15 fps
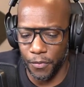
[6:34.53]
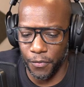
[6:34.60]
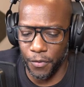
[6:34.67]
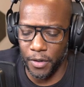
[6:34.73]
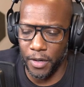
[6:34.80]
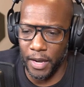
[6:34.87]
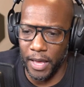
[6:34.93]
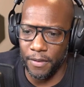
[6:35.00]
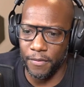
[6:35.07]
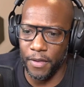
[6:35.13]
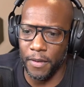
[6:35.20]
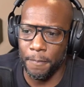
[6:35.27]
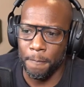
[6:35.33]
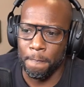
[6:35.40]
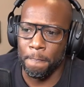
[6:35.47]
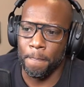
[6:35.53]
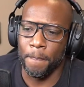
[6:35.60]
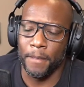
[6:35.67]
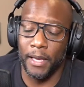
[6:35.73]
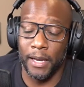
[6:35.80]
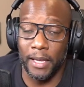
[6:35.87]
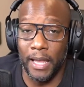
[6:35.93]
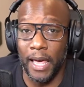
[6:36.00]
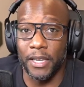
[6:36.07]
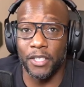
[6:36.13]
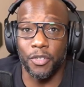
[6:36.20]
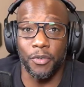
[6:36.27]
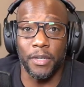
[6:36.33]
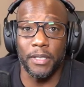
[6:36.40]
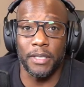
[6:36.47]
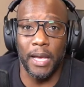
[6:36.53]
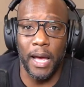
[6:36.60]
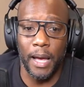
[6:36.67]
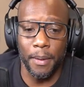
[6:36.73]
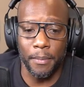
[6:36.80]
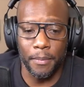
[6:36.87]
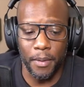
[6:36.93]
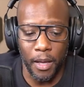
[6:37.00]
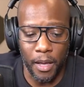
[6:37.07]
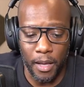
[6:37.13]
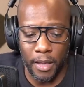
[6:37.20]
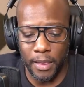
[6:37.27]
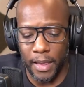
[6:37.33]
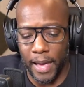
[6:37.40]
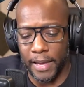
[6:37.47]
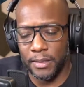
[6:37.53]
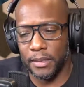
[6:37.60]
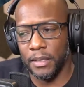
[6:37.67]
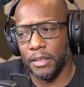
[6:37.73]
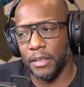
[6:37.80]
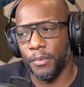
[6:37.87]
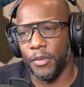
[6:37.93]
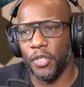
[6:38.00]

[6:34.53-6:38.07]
the Free Navy, got a lot of screen time last season,